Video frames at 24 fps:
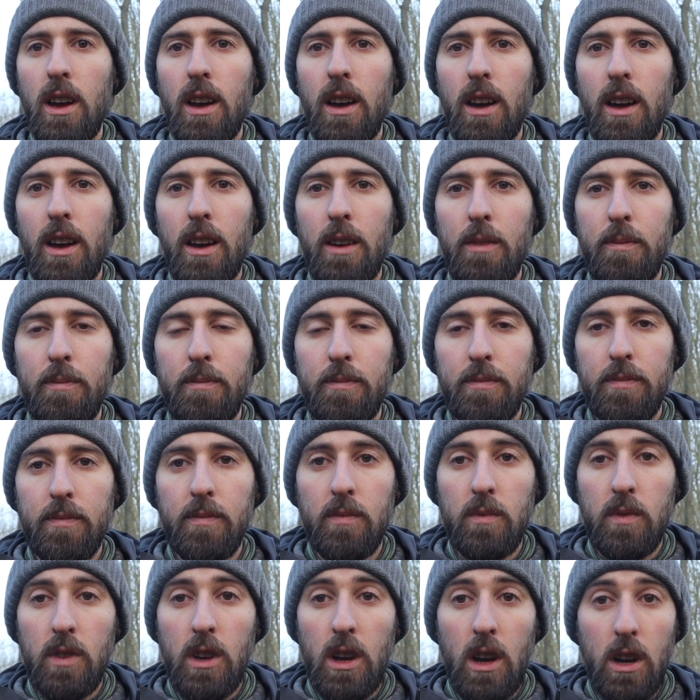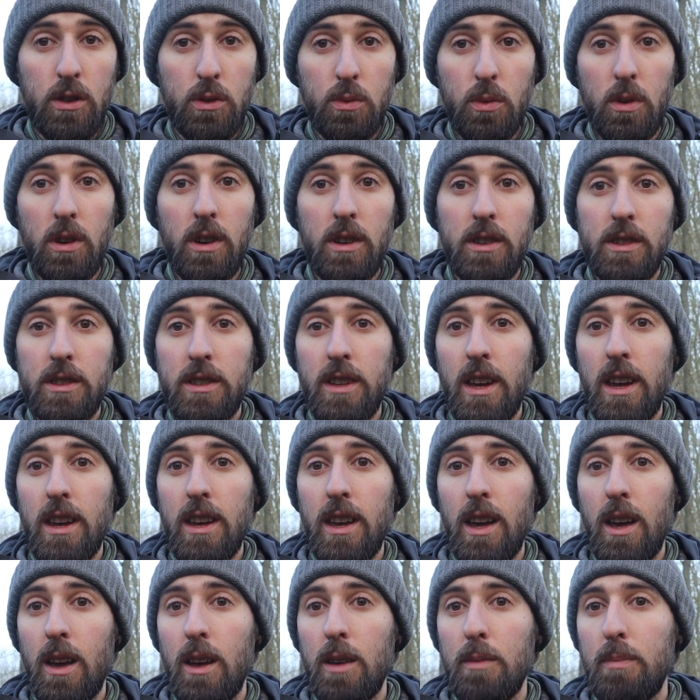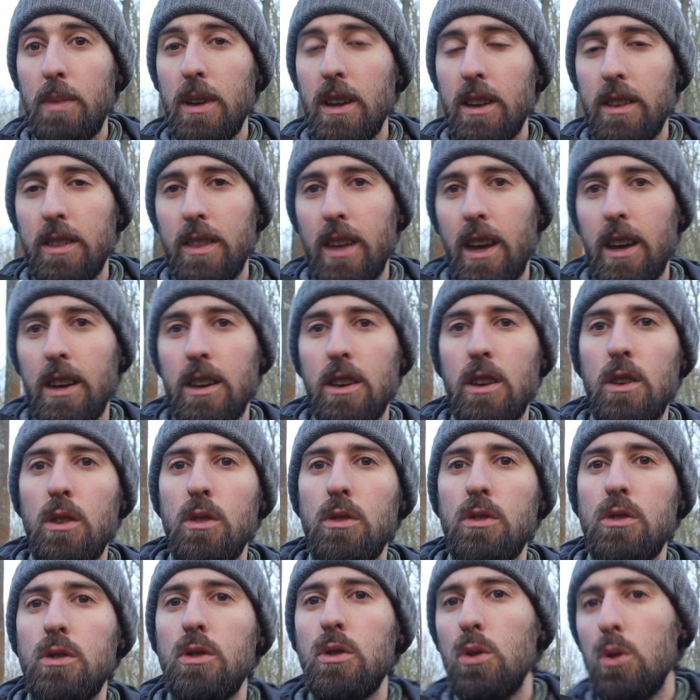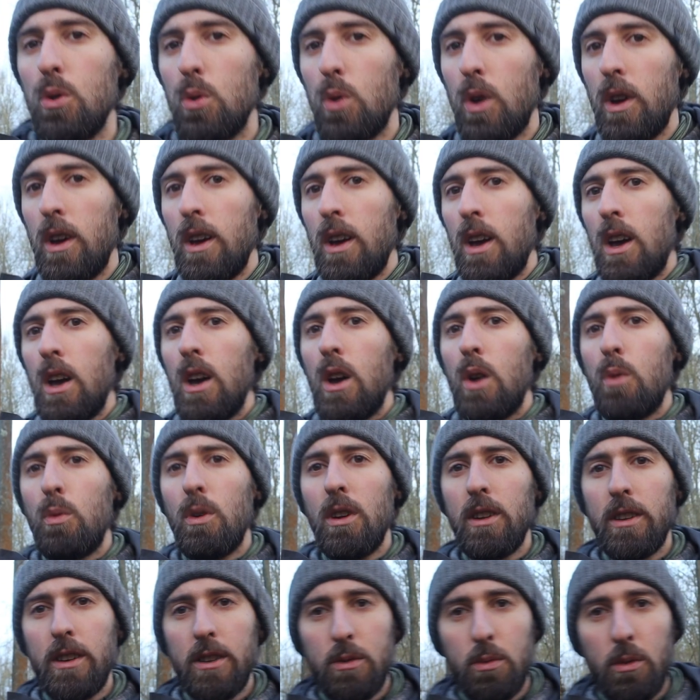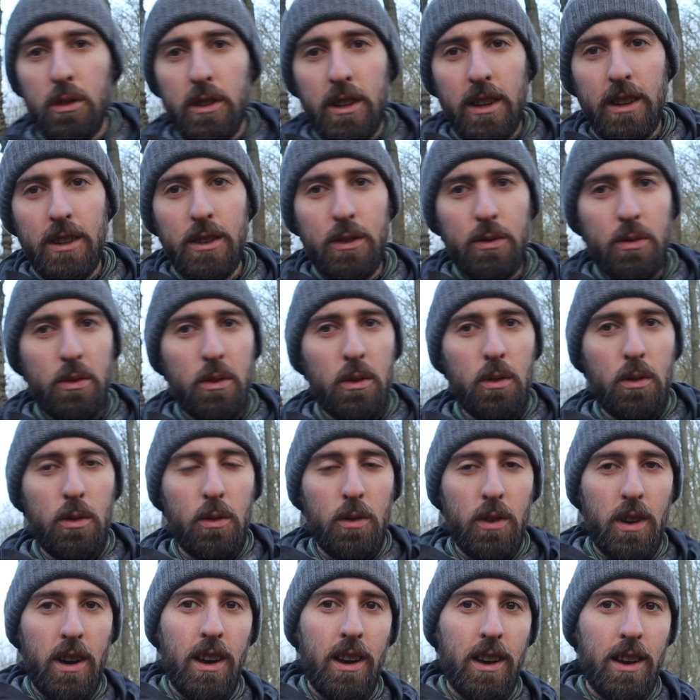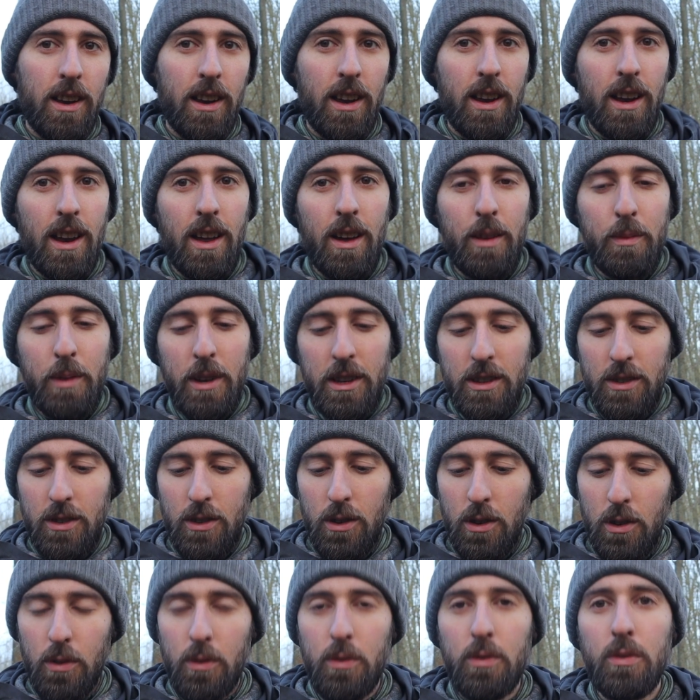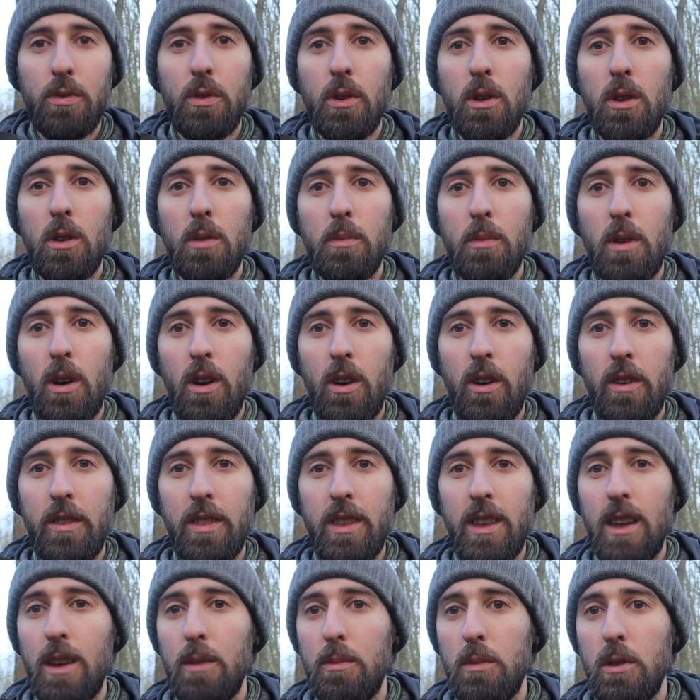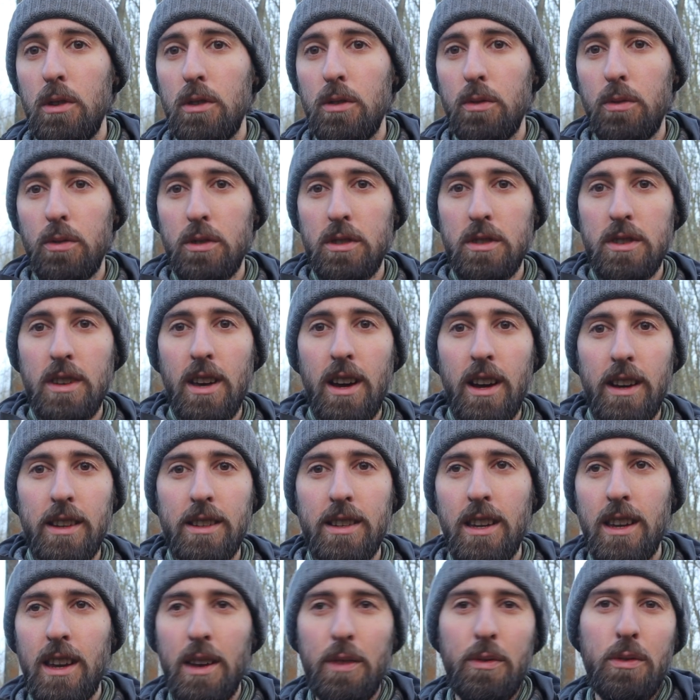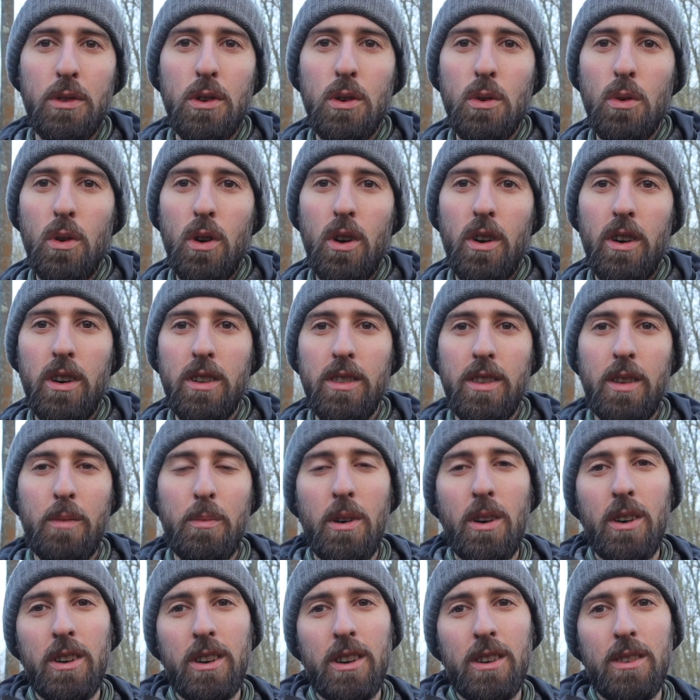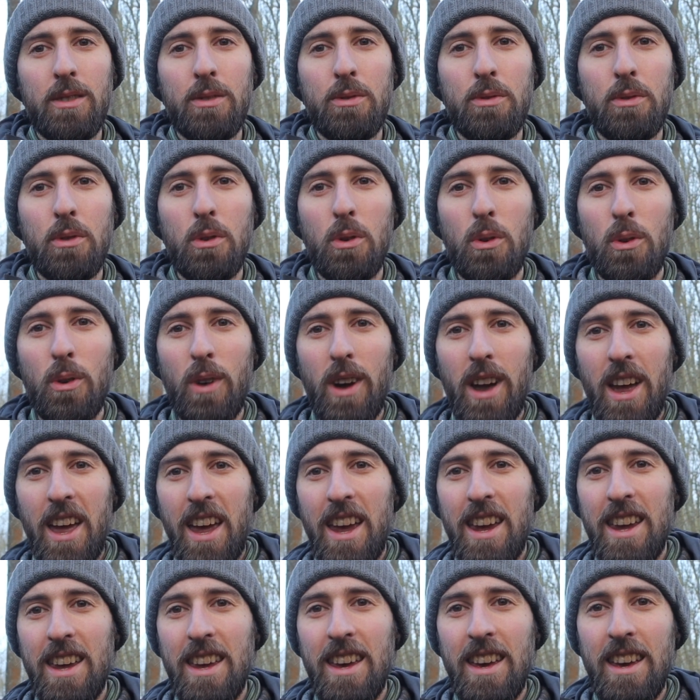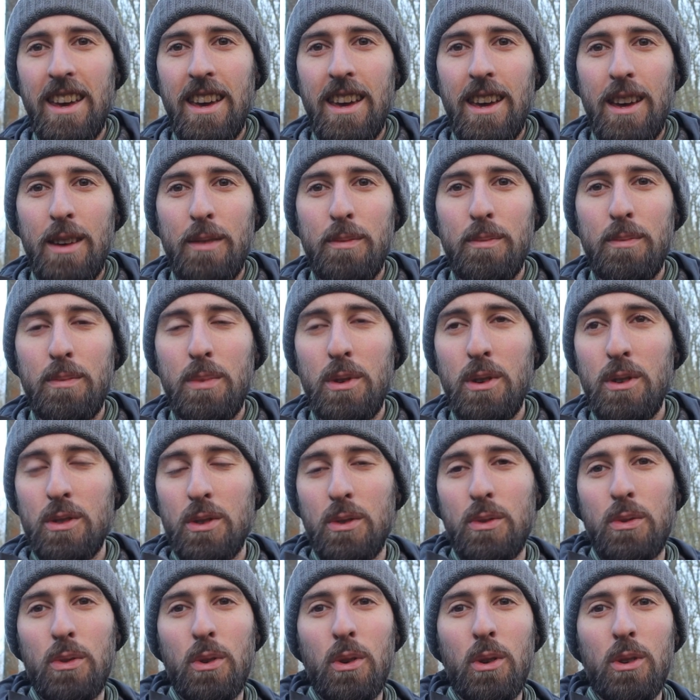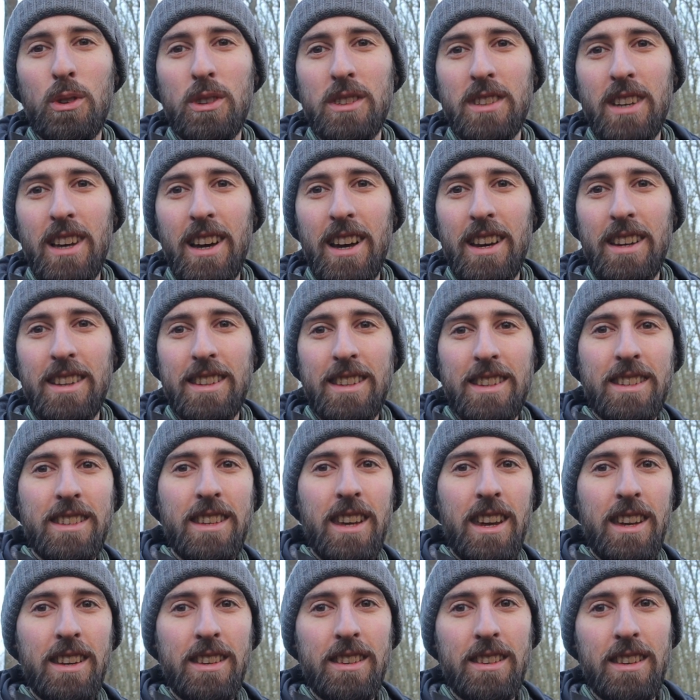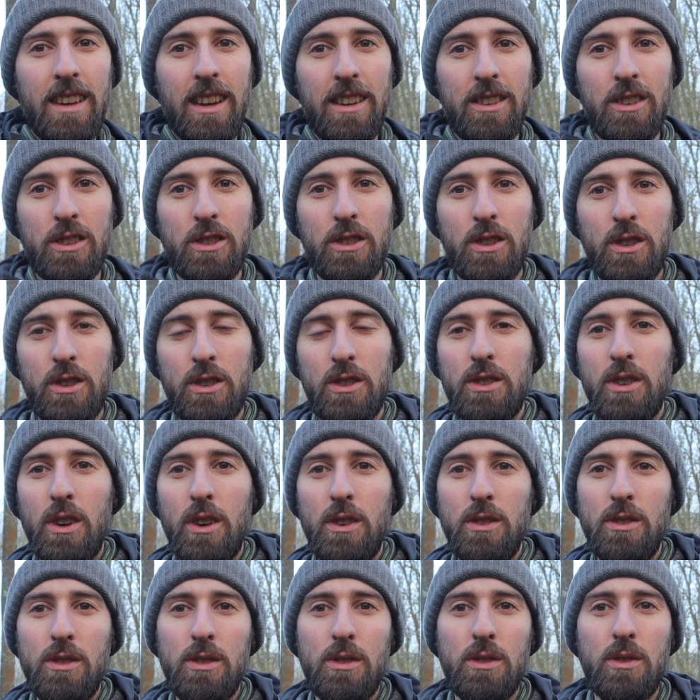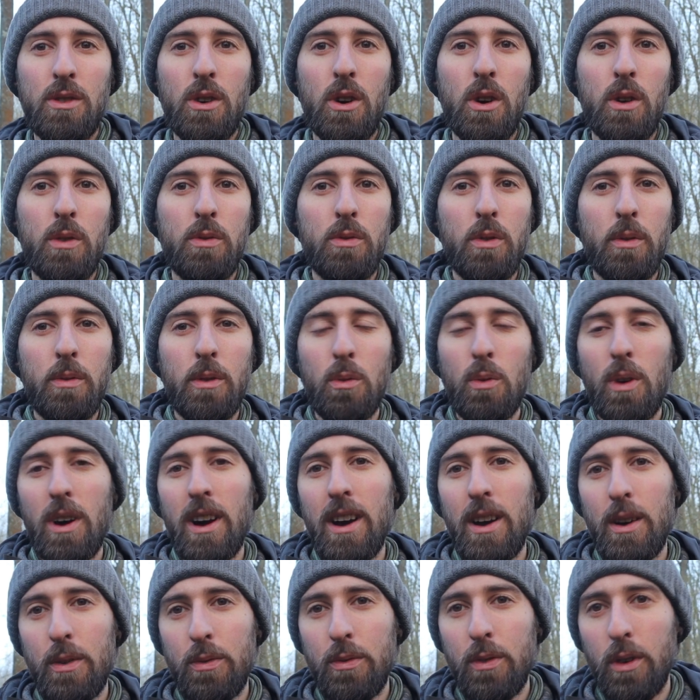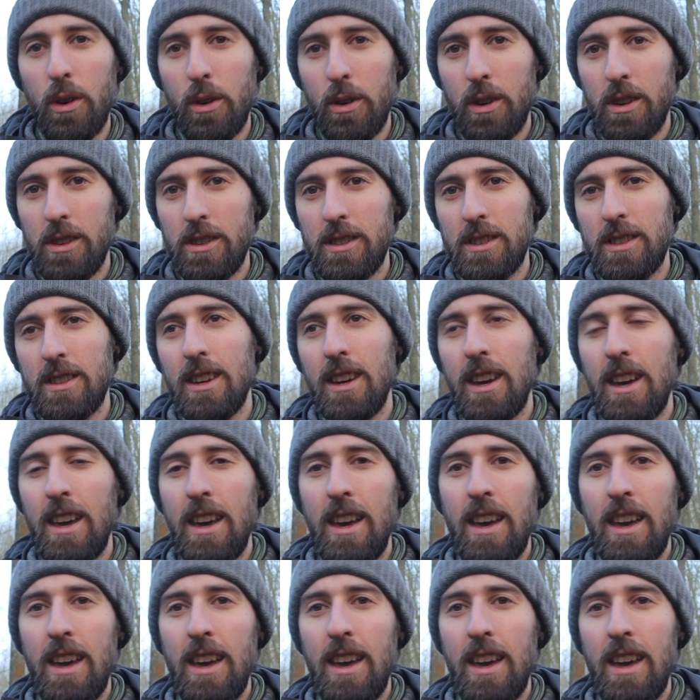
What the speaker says: I just want to say a big thank you to Wellness Woodlands for allowing me to film on their beautiful site. If you are in the market for a beautiful site set just a stone's throw from the wire forest,